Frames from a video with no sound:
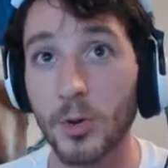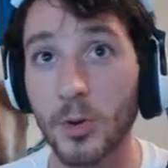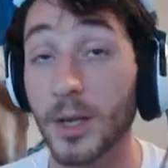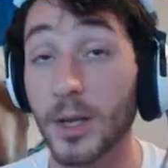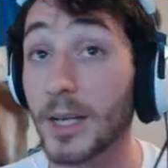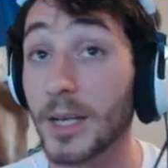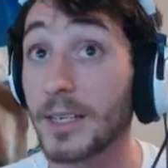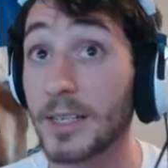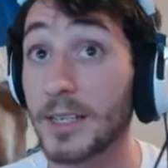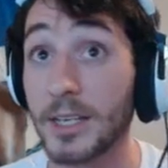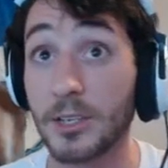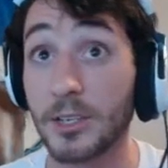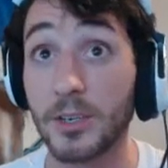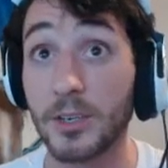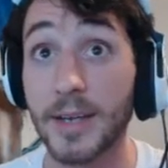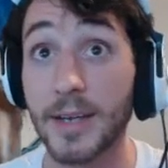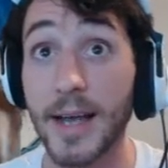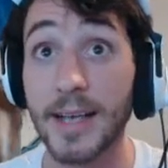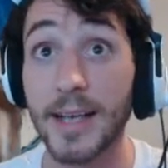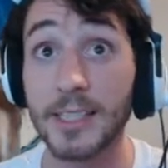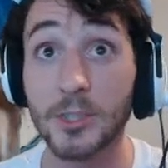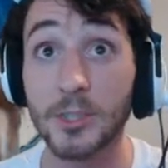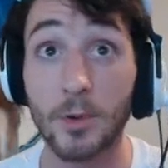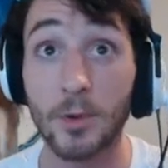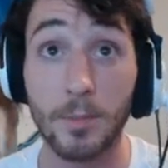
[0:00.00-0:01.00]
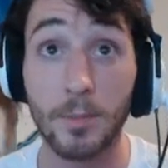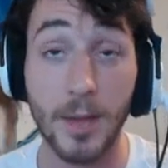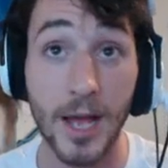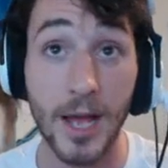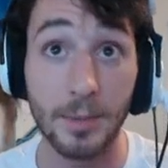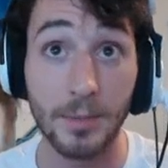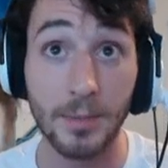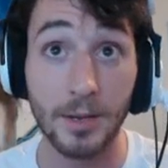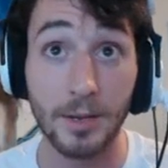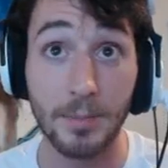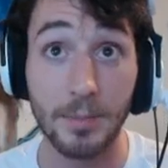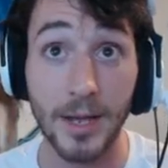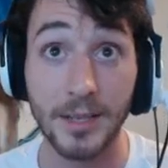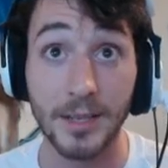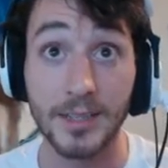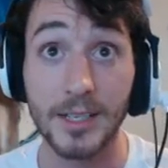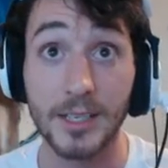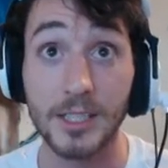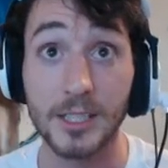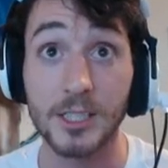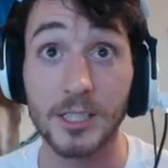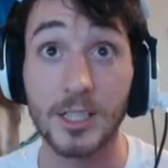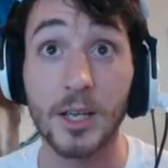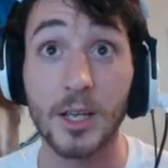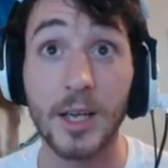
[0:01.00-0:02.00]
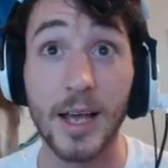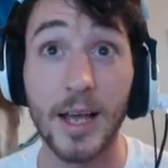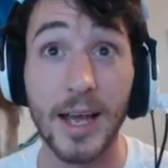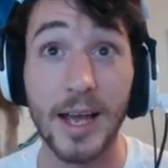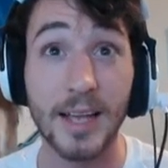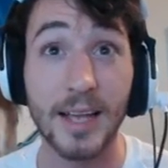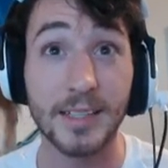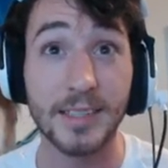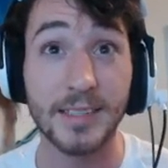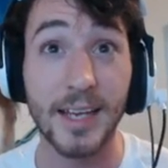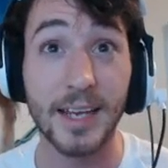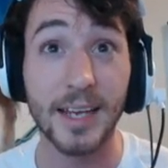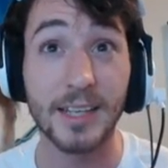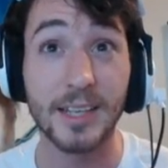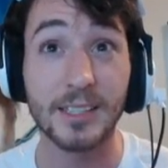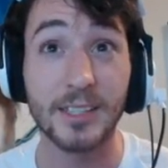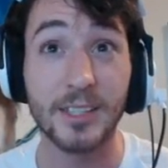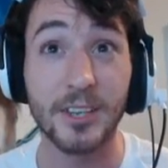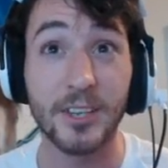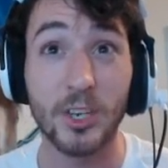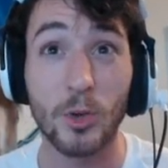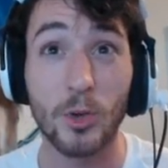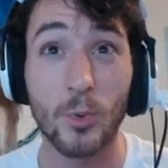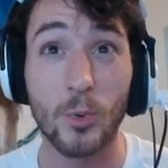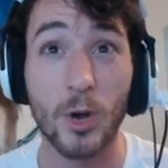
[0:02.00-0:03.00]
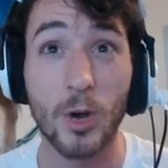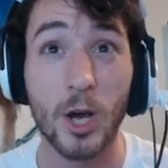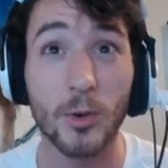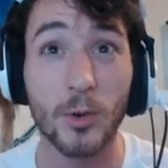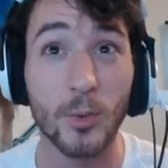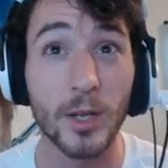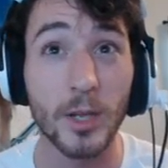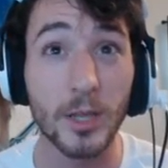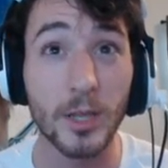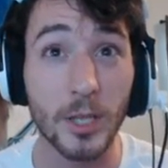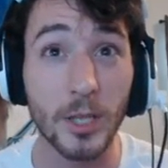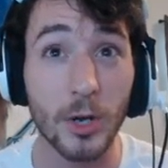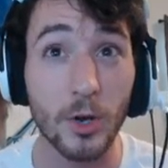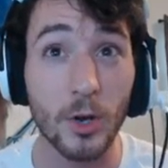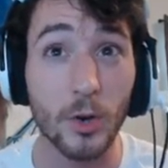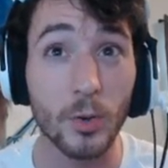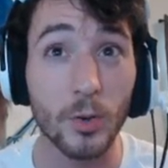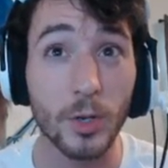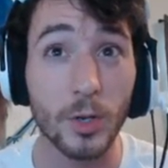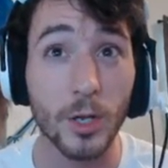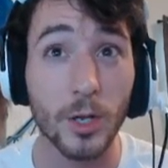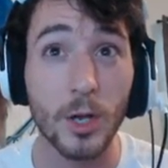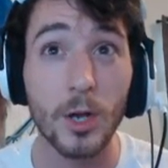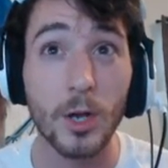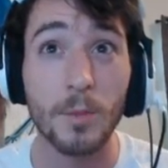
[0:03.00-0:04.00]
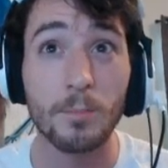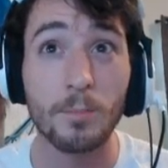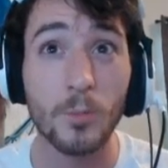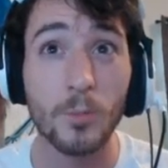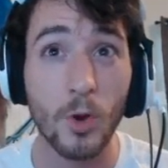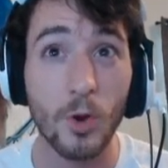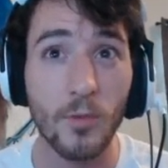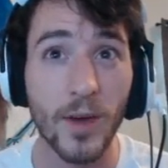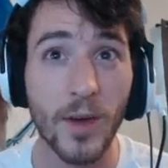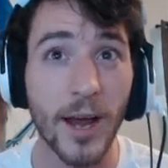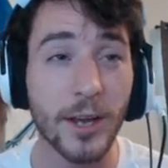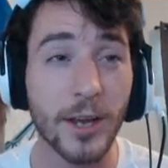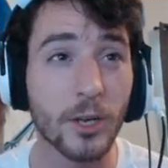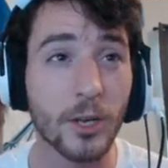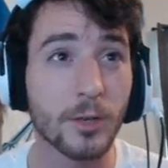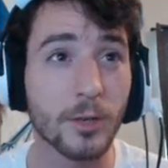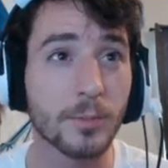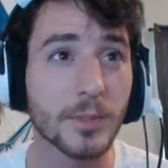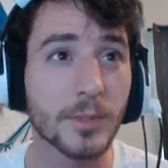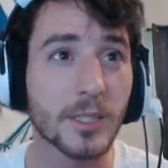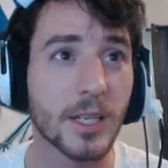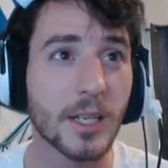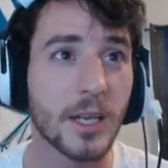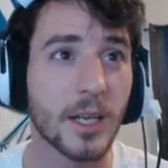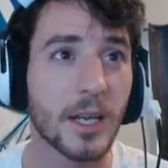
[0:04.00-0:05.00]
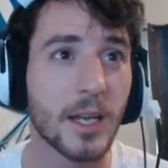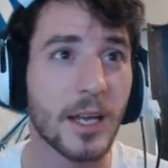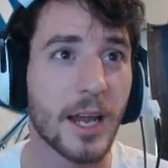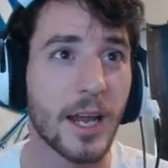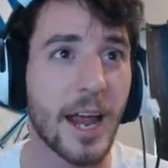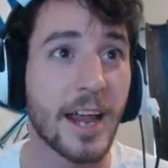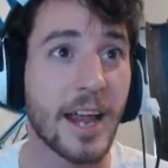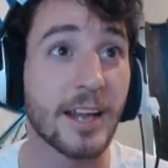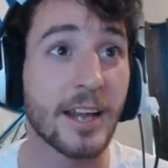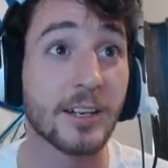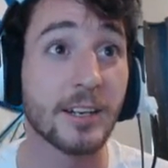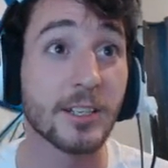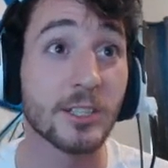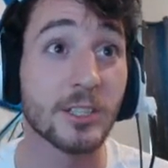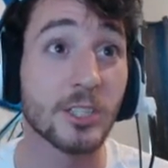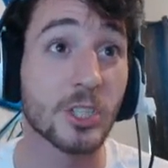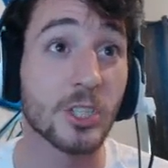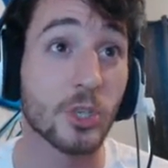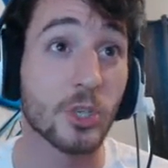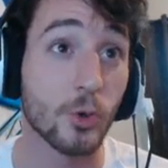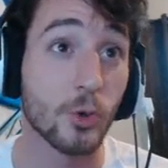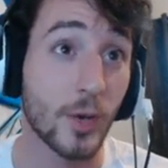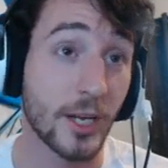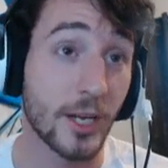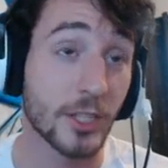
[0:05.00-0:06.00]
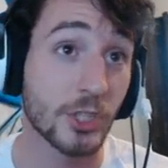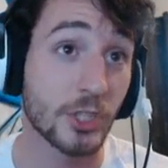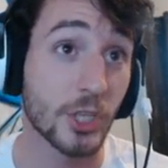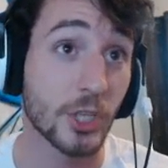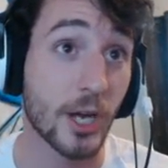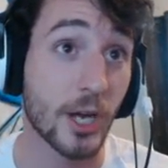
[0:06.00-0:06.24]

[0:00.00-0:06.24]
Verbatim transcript: I'm gonna need you guys to remind me about this as I continue on. Reload, move items, and screenshot.